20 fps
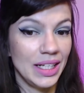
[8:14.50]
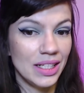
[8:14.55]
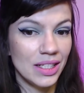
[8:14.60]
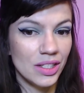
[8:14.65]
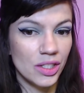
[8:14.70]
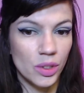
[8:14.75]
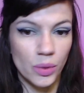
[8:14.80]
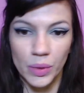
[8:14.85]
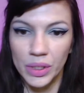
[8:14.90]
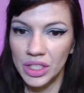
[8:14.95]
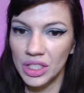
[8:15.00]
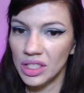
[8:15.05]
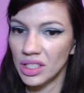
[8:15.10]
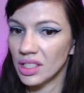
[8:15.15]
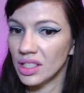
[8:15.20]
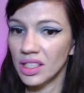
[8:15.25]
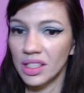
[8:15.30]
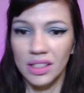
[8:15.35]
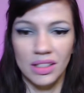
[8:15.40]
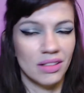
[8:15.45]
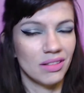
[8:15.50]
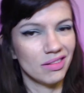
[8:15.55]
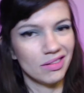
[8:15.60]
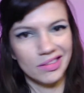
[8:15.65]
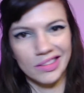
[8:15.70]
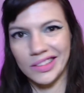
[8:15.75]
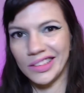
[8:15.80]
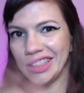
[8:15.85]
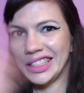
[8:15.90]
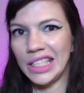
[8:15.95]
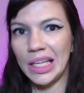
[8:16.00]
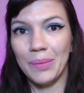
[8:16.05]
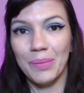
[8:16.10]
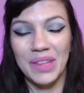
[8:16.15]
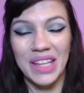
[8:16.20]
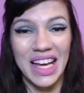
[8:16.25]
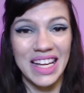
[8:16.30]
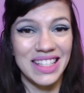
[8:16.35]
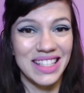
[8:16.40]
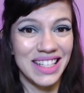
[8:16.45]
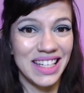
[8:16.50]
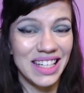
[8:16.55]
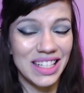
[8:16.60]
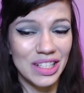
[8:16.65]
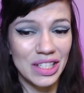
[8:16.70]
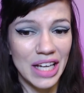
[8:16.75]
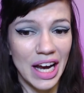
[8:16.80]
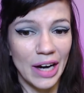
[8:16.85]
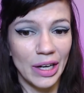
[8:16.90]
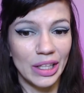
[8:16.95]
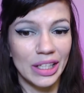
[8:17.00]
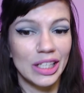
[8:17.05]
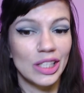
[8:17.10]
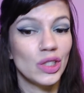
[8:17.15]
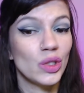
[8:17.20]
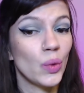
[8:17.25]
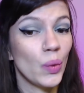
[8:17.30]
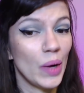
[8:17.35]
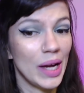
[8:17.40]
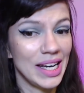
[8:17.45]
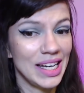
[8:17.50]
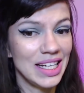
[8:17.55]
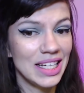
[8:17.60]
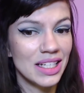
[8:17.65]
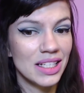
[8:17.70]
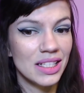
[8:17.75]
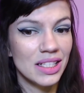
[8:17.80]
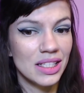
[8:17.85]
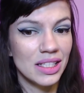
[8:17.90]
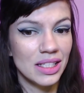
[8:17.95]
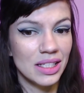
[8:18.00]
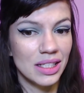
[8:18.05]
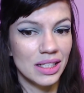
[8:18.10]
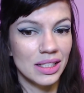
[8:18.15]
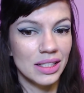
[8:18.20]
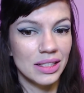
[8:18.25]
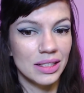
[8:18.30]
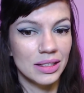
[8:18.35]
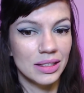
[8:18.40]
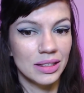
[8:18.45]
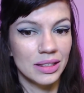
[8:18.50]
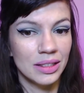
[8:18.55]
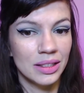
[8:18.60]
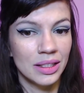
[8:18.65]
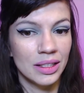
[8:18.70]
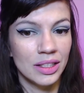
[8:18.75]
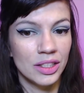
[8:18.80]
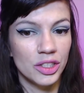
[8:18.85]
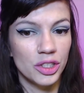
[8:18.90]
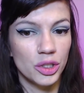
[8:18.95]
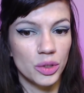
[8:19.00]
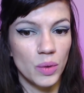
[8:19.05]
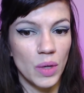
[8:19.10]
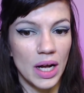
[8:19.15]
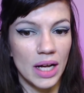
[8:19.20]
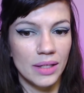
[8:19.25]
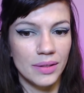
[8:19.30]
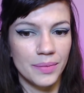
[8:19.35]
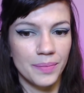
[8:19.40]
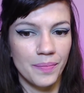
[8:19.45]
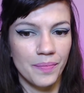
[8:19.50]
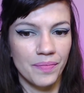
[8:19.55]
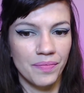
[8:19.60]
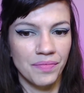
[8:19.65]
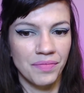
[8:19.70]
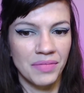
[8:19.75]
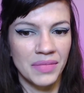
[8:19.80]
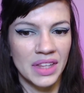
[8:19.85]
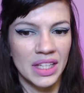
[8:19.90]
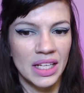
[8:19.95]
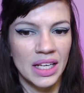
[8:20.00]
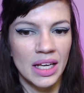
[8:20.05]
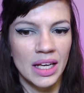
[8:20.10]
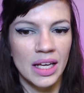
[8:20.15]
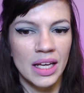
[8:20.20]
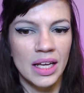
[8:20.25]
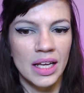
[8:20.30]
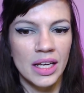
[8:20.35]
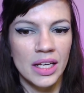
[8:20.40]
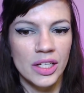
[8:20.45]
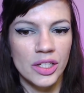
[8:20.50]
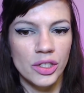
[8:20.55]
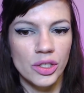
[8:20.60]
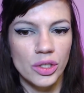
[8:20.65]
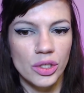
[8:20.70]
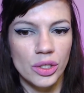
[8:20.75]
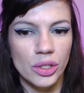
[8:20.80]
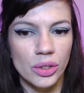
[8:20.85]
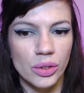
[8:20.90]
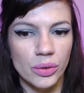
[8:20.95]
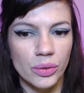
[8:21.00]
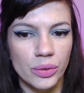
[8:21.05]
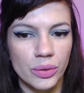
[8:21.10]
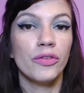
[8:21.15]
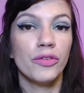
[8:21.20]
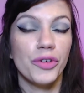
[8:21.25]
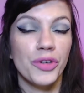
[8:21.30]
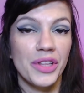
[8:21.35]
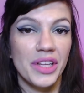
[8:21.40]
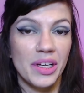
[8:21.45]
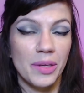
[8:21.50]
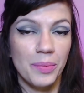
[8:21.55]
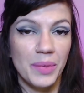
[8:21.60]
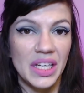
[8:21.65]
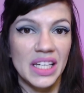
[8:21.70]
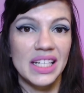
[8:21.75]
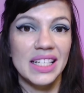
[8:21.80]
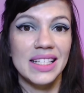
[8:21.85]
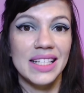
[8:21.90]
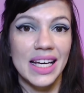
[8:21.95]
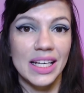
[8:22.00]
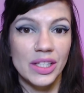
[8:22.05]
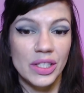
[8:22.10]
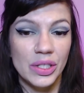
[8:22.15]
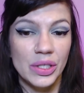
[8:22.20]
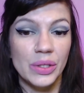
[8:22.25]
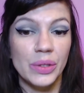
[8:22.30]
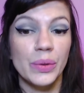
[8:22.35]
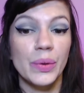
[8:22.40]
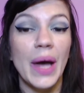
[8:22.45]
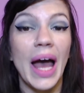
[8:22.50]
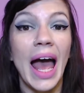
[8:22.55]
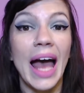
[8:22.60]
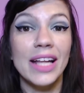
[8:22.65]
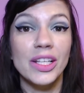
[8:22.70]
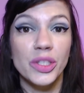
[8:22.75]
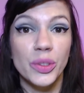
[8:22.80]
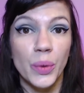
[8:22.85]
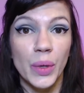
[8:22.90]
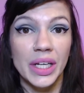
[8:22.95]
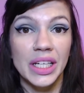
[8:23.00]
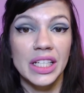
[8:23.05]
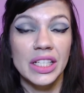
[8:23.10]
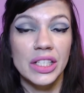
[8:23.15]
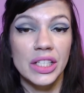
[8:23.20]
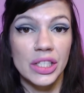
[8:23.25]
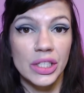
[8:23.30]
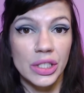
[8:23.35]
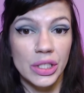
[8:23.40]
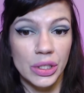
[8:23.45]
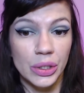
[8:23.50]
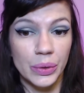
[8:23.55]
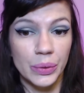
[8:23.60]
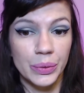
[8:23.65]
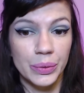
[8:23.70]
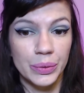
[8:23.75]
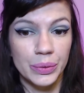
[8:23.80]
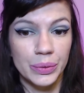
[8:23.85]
so we just skip that T entirely. 20 to, schwa, 2. For they'll beat a tattoo at 20 to 2.